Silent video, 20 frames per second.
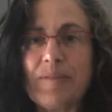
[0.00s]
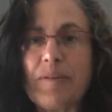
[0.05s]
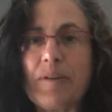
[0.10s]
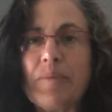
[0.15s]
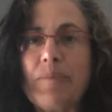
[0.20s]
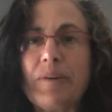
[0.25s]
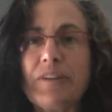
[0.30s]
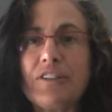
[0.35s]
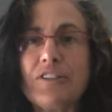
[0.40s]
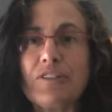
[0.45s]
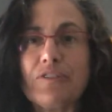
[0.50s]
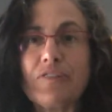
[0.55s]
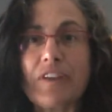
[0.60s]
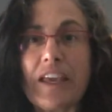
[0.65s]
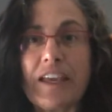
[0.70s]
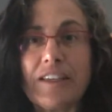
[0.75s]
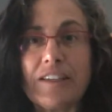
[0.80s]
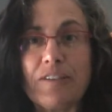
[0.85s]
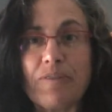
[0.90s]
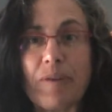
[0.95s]
a bunch of
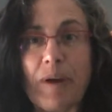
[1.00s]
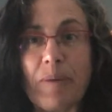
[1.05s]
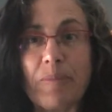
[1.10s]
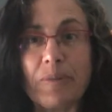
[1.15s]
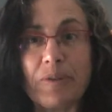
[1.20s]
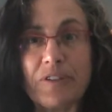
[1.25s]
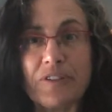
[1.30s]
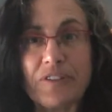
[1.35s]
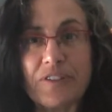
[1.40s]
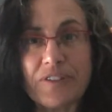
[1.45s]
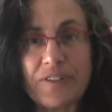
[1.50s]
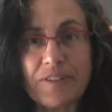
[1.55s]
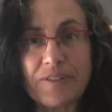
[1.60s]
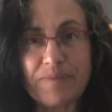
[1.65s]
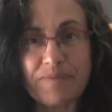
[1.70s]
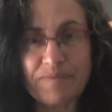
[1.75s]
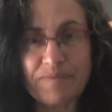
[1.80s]
candy wrappers.